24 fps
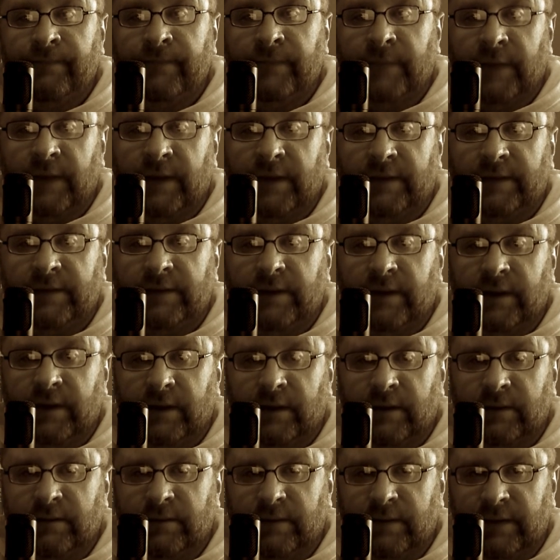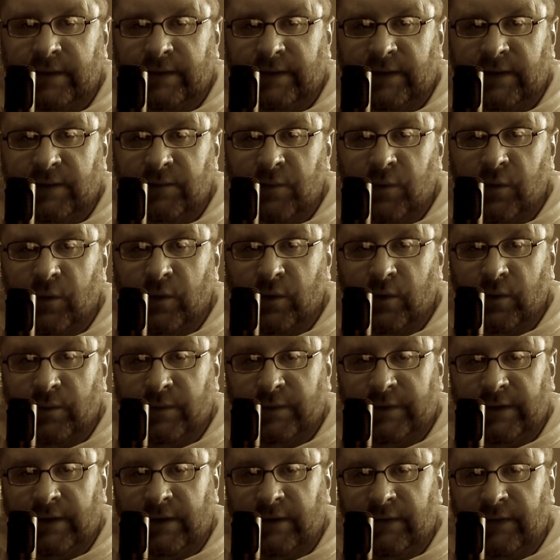"Yes, dear," he said more to
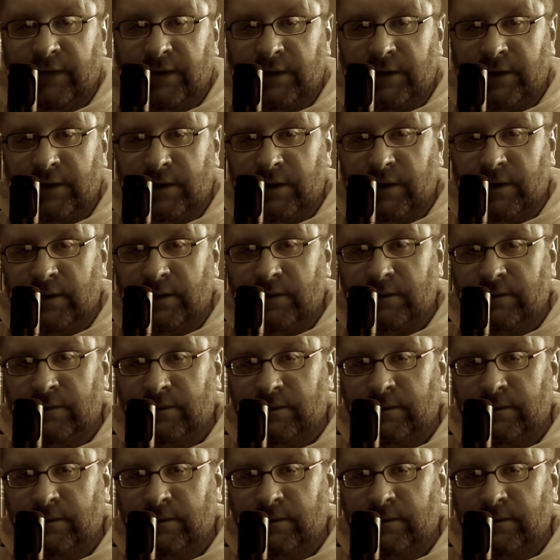himself than to her.